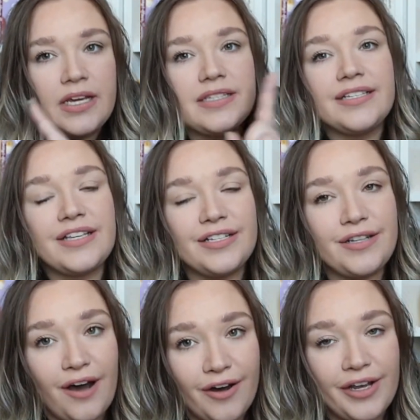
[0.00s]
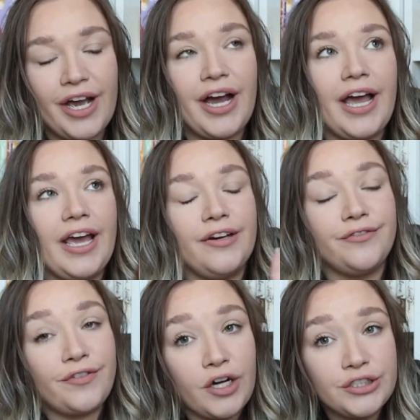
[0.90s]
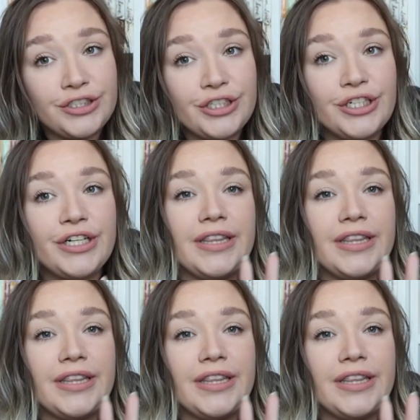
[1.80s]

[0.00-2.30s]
is Talia and Foster.